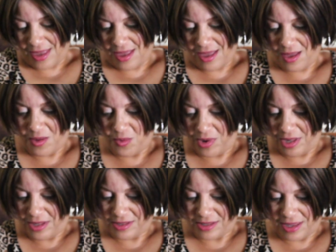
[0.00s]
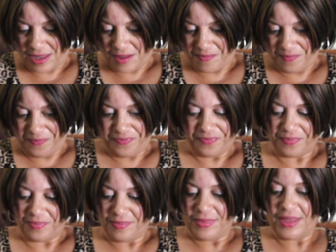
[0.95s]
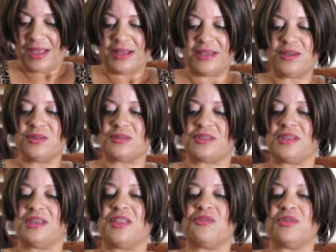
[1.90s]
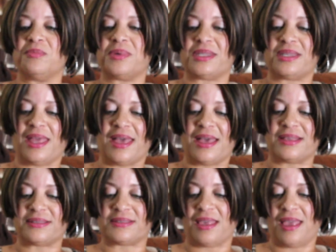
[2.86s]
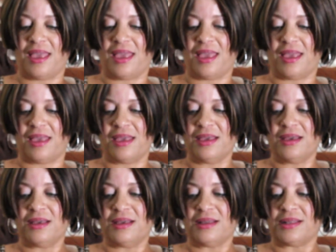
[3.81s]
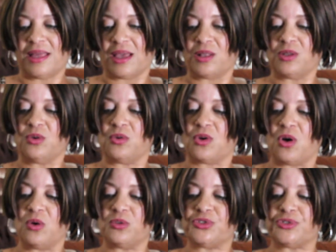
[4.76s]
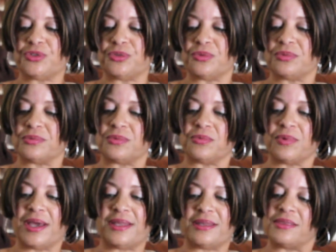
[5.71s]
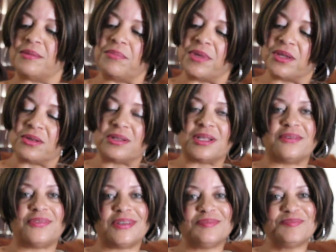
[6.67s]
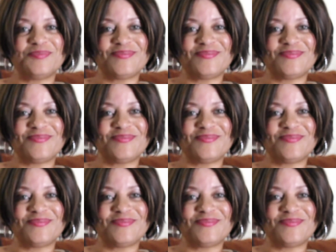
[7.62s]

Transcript: Ah, wait a second. Here's the other one, but it has a like a little coaster right in the middle of it.